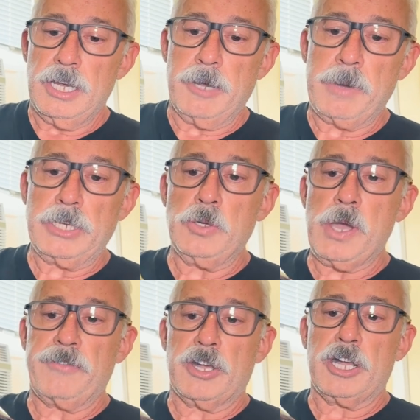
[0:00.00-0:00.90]
um, I
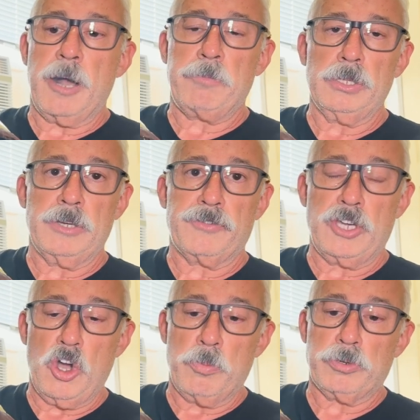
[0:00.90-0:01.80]
do have a couple
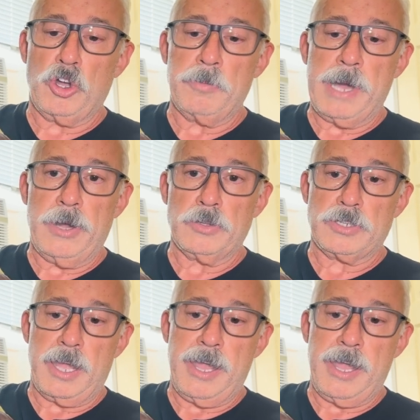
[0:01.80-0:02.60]
of GoPro mounts.